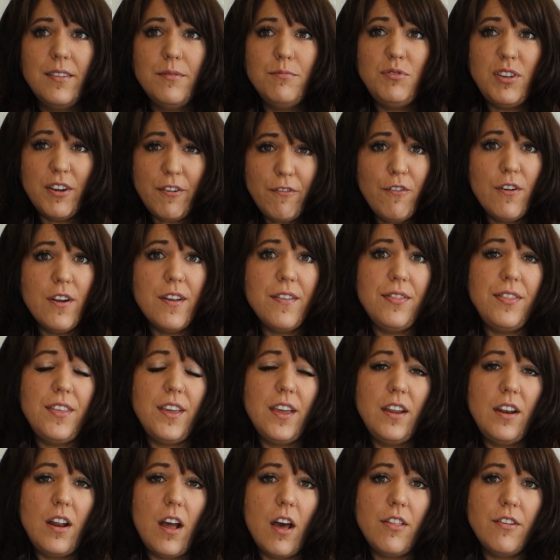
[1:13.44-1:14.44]
different
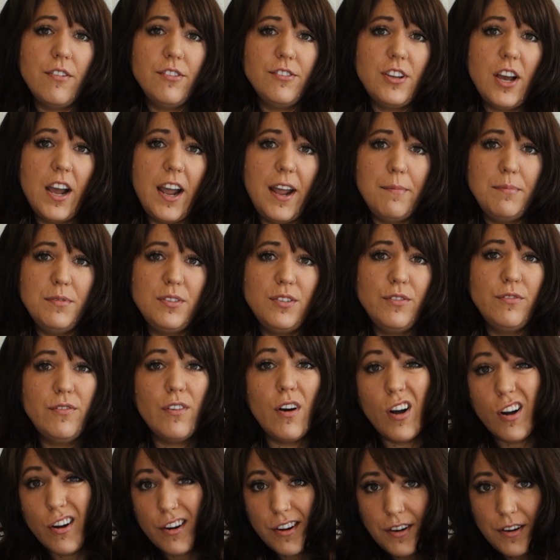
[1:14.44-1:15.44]
than other types of
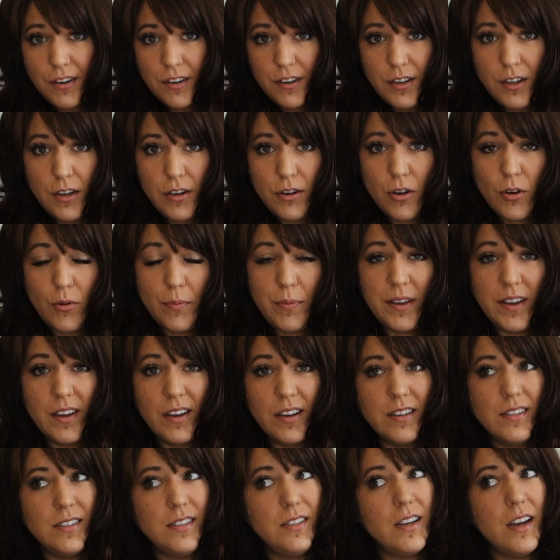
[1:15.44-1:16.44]
art, you know,
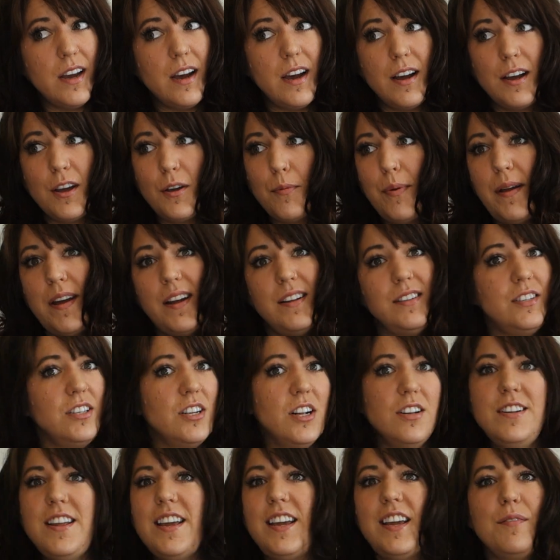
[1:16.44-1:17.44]
because you're painting
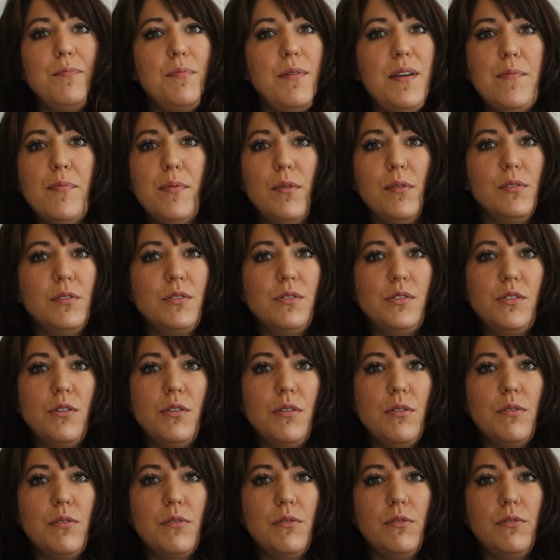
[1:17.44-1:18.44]
on naked people,
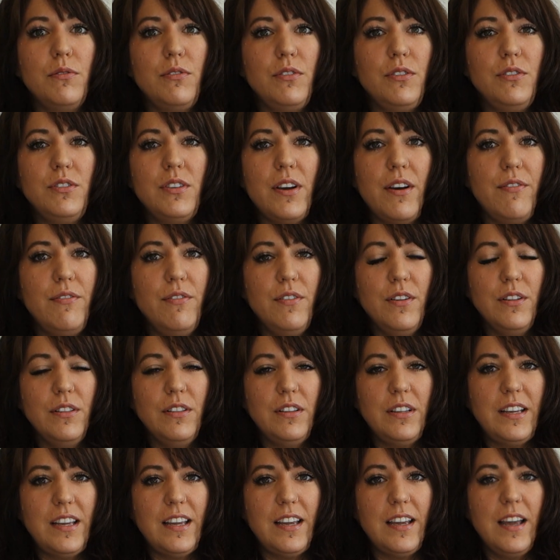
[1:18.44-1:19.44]
so you
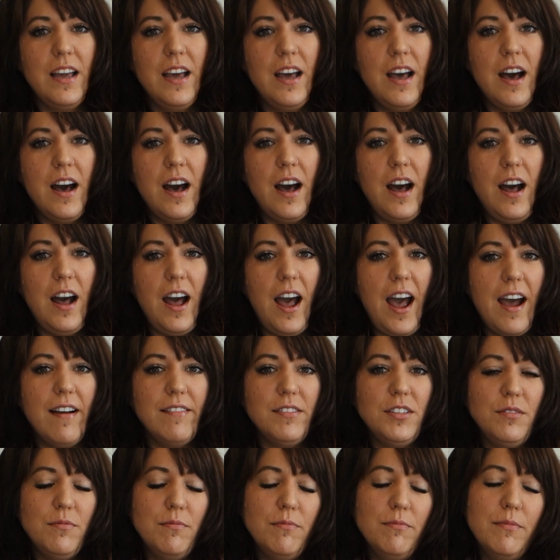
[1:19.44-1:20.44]
definitely
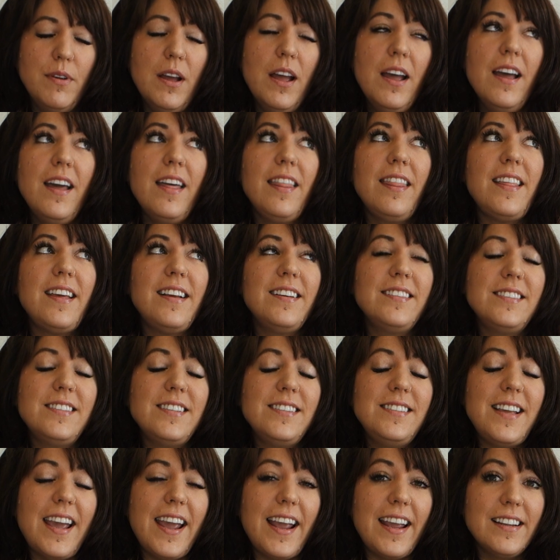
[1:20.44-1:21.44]
have some things
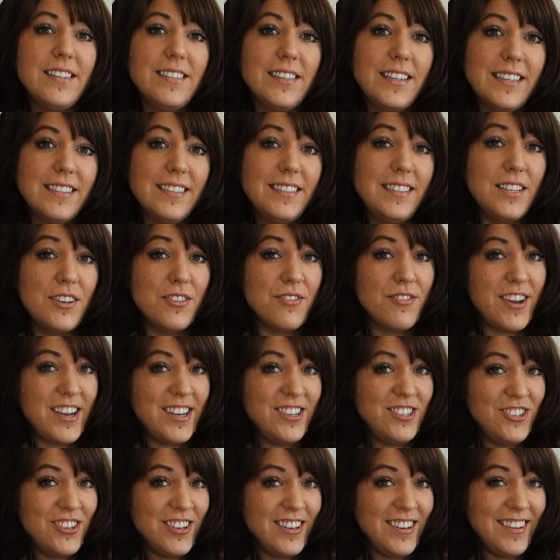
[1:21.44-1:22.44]
to take into
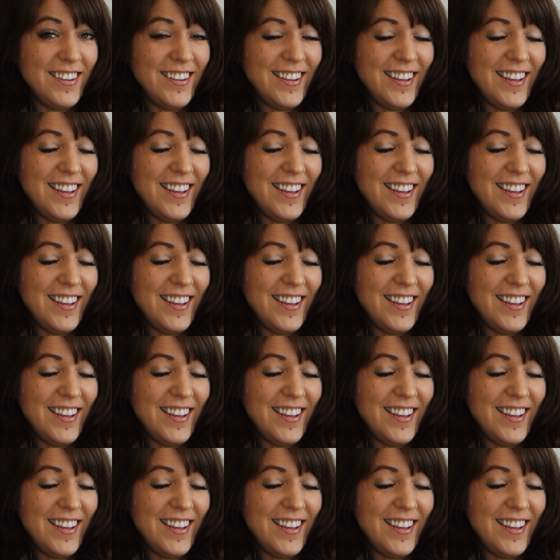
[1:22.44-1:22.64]
consideration.